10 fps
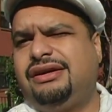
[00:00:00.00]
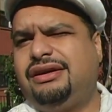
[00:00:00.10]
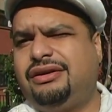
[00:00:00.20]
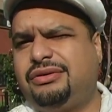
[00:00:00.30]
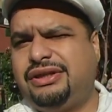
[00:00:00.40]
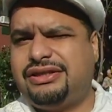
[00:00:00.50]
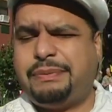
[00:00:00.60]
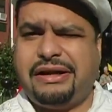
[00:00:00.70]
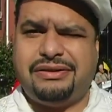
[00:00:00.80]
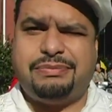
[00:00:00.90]
you know, the
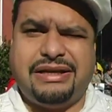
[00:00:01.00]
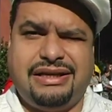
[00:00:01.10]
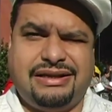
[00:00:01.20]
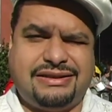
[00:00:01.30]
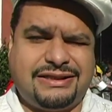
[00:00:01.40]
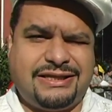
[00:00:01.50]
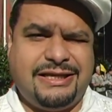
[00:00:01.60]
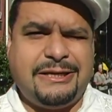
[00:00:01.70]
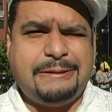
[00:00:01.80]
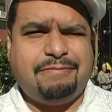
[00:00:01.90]
inspector's been needing to
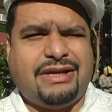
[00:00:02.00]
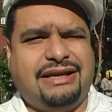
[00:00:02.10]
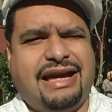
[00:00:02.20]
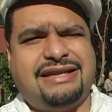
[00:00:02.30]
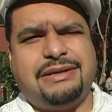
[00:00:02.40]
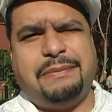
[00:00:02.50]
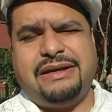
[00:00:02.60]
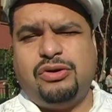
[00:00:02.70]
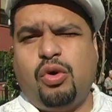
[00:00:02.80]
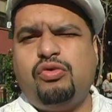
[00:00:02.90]
see, and there hasn't
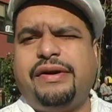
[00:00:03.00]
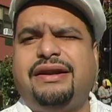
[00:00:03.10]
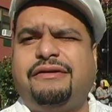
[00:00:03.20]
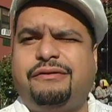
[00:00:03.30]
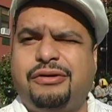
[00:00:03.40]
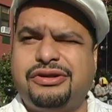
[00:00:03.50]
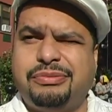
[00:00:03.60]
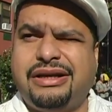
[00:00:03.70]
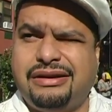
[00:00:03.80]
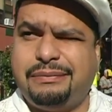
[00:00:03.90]
been no real
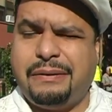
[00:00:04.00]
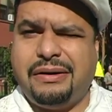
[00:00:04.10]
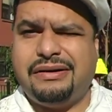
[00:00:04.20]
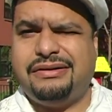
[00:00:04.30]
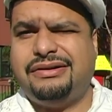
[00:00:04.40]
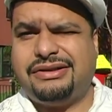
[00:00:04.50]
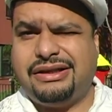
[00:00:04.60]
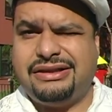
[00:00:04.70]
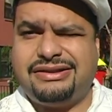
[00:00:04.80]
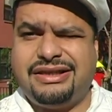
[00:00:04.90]
enforcement on the part of,
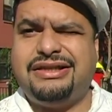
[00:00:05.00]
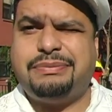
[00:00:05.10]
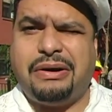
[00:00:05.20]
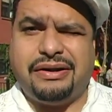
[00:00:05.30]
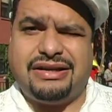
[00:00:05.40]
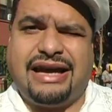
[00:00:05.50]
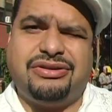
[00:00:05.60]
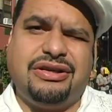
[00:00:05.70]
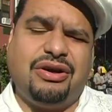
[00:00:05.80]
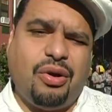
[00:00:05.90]
on the city's part, to
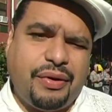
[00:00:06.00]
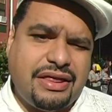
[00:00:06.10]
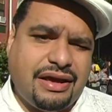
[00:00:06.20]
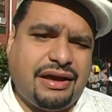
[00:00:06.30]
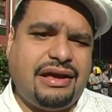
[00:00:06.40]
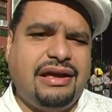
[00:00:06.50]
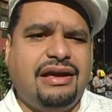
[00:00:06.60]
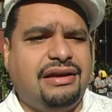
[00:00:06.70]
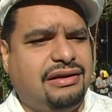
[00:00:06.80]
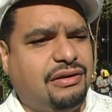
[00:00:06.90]
actually go in there,
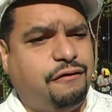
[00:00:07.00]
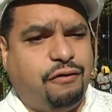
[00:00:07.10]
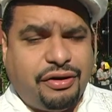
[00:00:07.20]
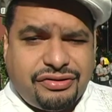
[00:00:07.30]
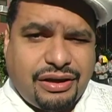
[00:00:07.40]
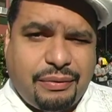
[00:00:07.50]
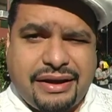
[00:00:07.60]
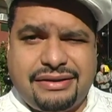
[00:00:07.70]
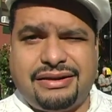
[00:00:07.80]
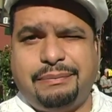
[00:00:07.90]
you know, force their
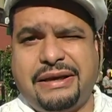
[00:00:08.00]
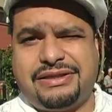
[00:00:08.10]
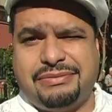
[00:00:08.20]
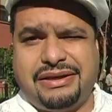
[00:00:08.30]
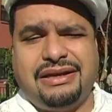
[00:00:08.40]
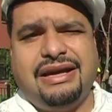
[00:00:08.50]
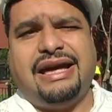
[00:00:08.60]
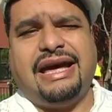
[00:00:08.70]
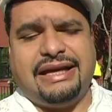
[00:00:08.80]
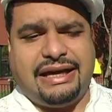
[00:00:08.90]
way into the basement
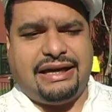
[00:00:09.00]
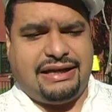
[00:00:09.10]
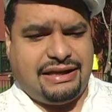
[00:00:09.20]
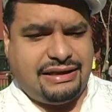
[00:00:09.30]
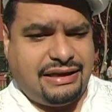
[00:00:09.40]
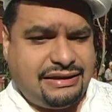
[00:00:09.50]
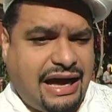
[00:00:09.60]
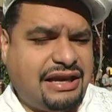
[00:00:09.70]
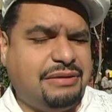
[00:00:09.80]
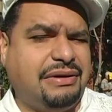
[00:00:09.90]
and
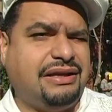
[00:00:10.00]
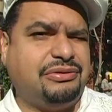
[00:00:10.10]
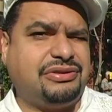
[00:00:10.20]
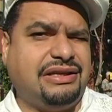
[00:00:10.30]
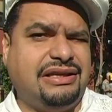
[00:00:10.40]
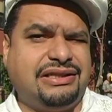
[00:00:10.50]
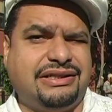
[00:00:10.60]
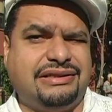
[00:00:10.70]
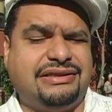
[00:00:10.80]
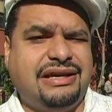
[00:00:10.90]
document those
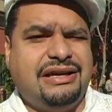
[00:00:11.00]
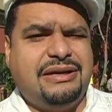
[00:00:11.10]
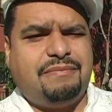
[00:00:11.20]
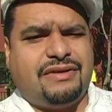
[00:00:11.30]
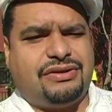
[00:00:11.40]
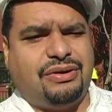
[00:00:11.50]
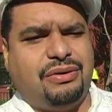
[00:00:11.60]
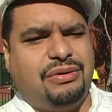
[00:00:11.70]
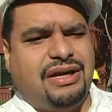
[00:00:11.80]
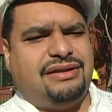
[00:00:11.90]
conditions.
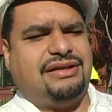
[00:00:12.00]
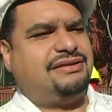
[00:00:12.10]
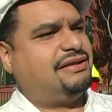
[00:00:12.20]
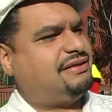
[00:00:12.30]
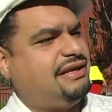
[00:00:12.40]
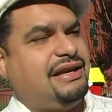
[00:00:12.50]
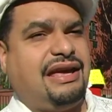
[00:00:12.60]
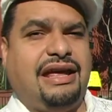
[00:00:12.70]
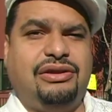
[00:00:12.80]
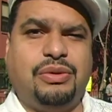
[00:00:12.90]
So since the city
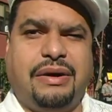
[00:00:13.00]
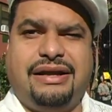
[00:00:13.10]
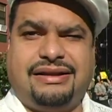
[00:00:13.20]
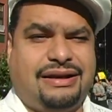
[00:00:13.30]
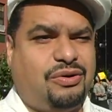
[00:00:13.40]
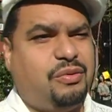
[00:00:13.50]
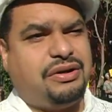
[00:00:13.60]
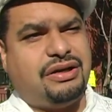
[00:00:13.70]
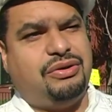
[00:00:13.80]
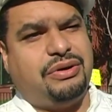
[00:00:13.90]
can't do anything and no
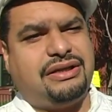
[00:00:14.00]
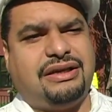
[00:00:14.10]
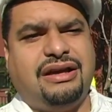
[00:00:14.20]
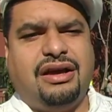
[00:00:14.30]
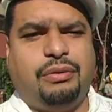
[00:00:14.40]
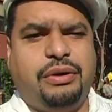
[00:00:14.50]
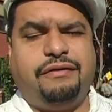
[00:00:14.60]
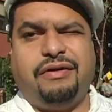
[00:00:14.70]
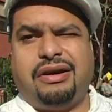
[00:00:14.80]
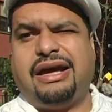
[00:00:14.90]
one can do anything, we
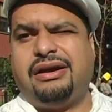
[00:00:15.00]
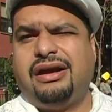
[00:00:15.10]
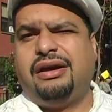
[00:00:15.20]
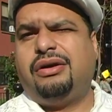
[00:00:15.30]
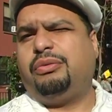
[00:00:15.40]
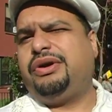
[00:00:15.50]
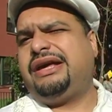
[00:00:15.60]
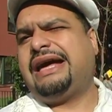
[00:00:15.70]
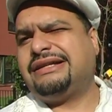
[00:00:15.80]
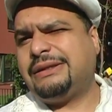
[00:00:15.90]
felt like
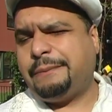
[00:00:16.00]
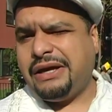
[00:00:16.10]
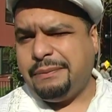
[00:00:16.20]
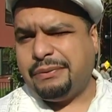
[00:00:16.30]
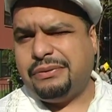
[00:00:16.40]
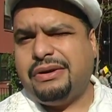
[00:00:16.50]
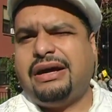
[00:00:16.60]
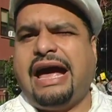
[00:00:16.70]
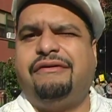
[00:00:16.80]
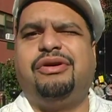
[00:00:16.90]
we as a people
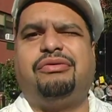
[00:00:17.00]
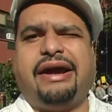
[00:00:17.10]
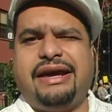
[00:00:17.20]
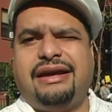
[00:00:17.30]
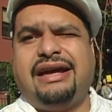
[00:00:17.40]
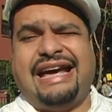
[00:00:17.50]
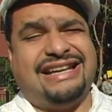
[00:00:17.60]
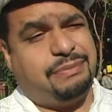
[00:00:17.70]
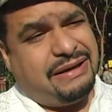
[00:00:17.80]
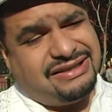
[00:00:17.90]
have the right, and
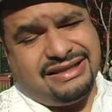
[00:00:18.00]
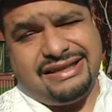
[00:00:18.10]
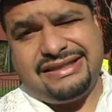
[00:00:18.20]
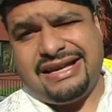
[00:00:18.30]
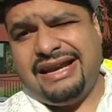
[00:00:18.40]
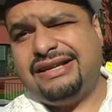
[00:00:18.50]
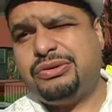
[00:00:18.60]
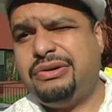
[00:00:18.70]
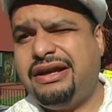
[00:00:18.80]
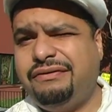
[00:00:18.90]
especially the
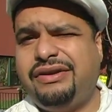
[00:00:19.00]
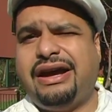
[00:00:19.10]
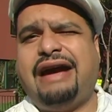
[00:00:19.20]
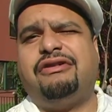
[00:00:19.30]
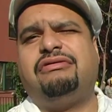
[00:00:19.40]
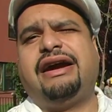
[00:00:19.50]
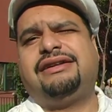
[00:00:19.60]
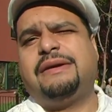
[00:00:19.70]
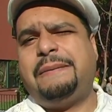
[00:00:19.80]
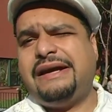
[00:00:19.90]
tenants who live there have a
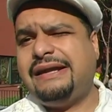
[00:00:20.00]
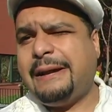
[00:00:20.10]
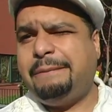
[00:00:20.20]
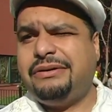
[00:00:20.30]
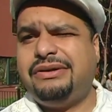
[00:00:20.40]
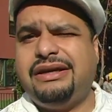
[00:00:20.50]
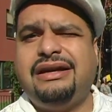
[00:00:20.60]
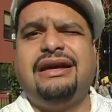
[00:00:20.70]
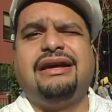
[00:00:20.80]
right to be in that building